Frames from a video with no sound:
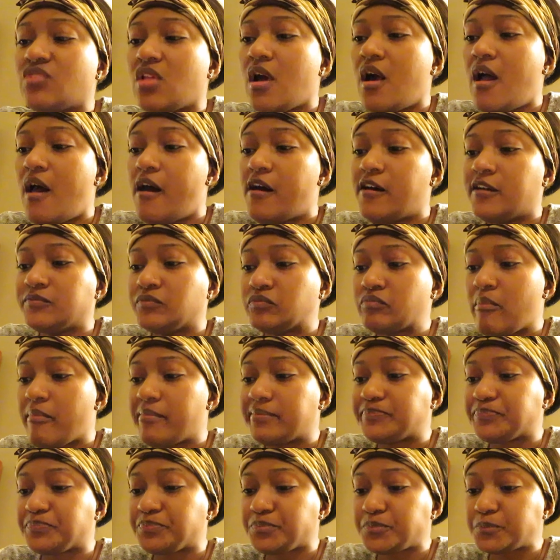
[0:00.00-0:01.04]
Um,
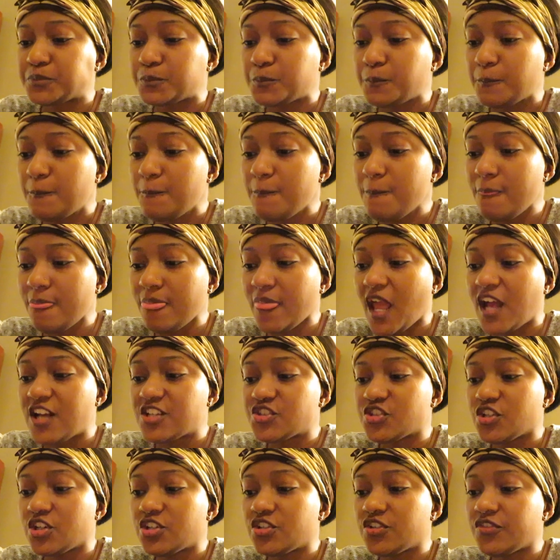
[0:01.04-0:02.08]
I
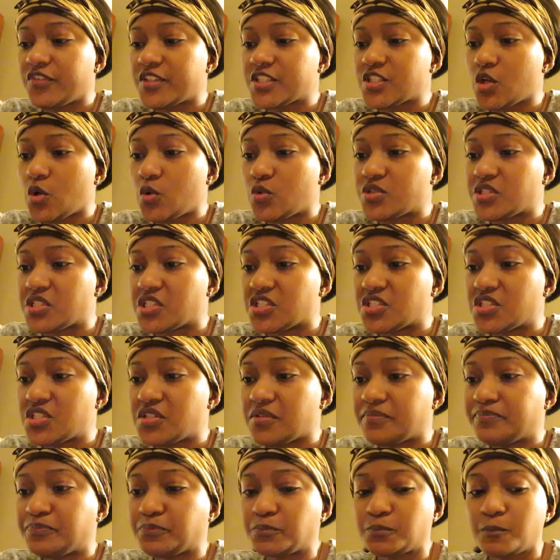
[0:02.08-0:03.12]
started off as a hostess,
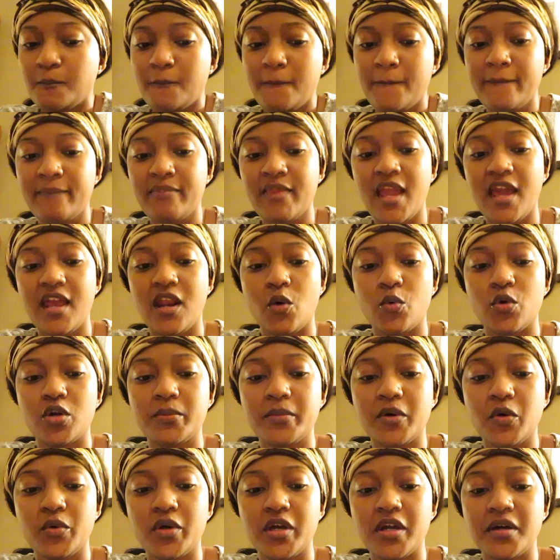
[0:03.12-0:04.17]
and I worked
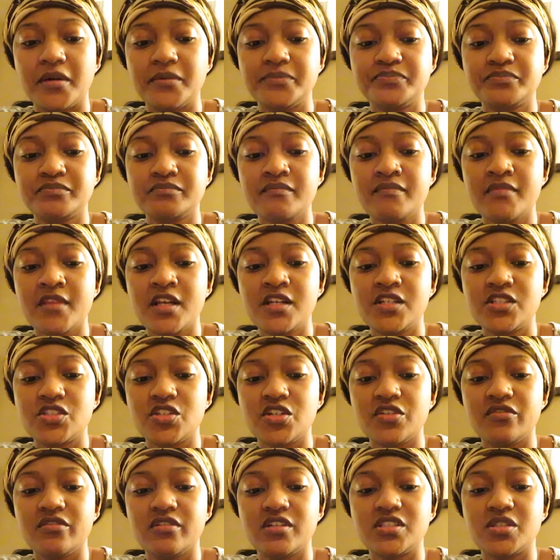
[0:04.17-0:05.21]
my way up.
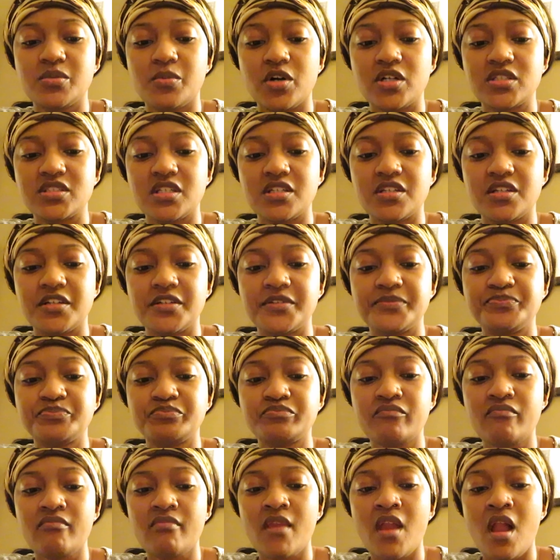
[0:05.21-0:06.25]
Server to bartender.
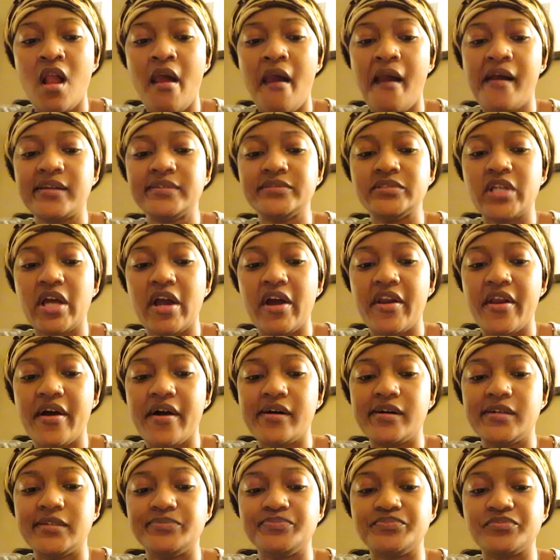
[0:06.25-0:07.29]
And
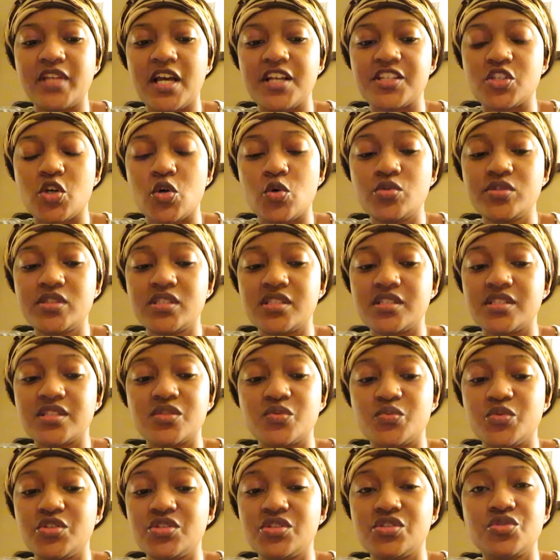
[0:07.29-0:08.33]
um, as a hostess,
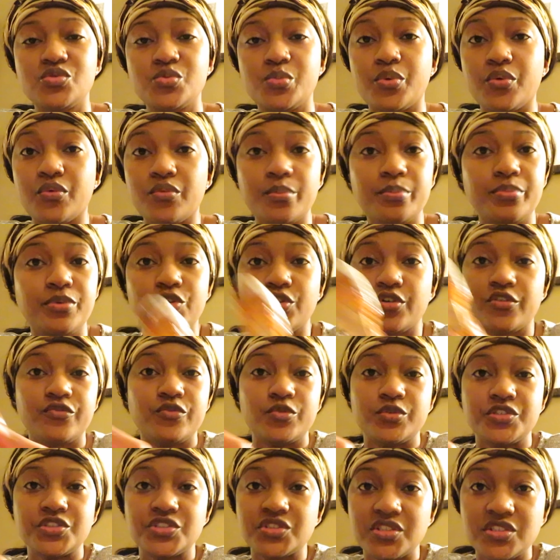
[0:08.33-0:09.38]
we used to do pure
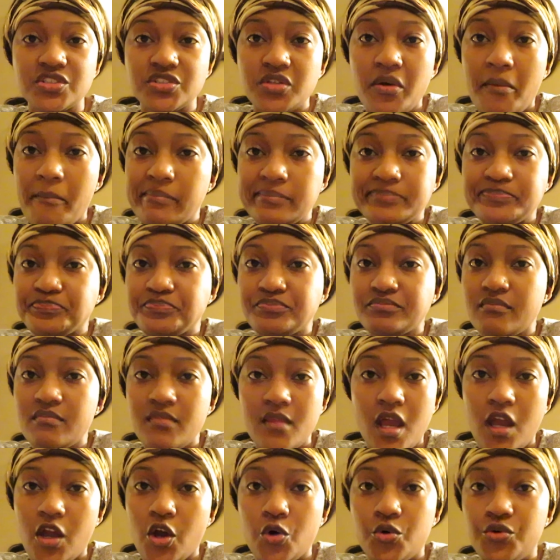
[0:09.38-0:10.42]
foolishness,
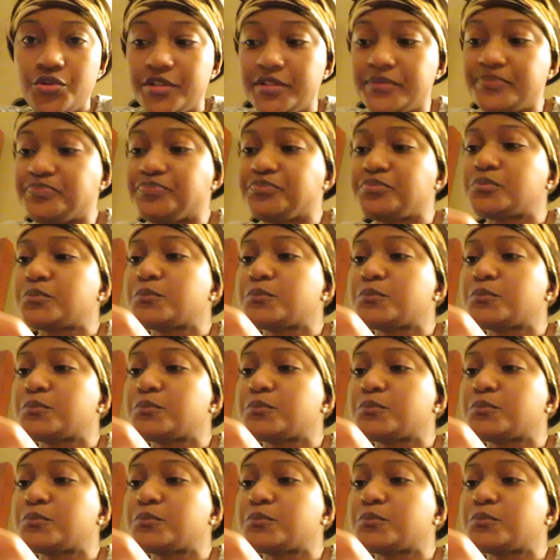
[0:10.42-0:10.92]
like OD.